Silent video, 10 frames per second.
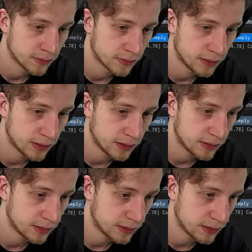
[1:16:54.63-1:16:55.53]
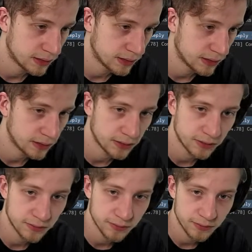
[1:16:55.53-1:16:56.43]
Yeah, I
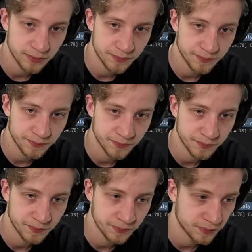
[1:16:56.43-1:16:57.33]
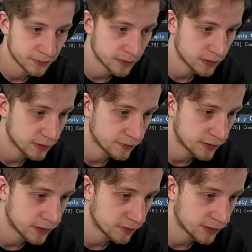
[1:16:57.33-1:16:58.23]
know. Just
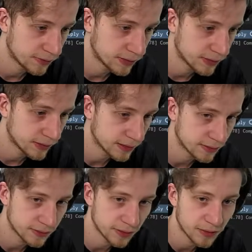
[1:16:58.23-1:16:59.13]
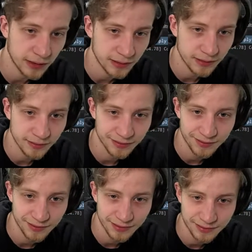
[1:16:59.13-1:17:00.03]
wanna know how does it exist. Okay, it
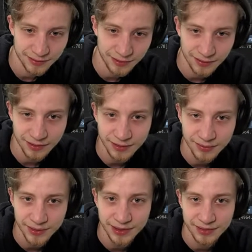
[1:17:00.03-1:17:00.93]
doesn't. It's not gonna tell me.